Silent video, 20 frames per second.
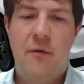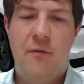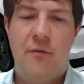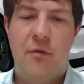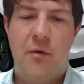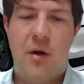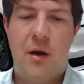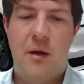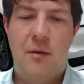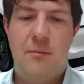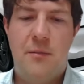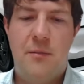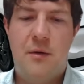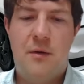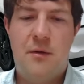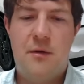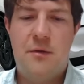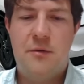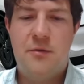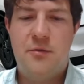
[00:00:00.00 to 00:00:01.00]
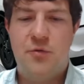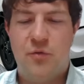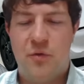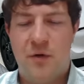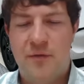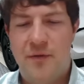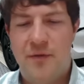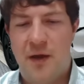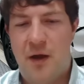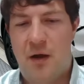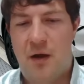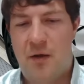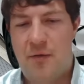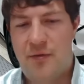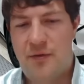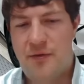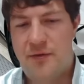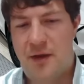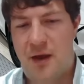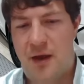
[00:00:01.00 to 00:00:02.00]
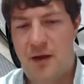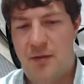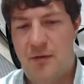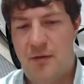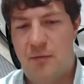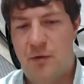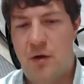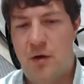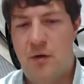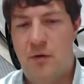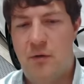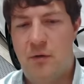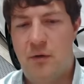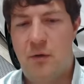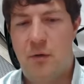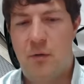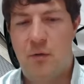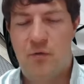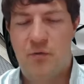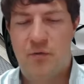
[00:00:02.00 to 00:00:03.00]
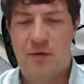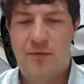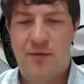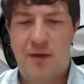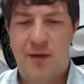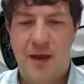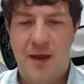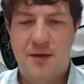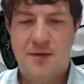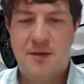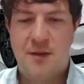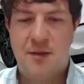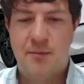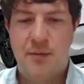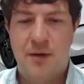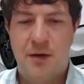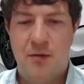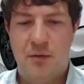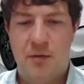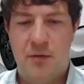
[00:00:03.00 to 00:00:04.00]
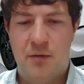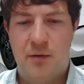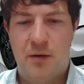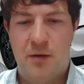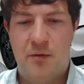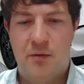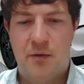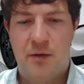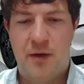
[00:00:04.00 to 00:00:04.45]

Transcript: from drifting off the side of the road or drifting into the middle of the road.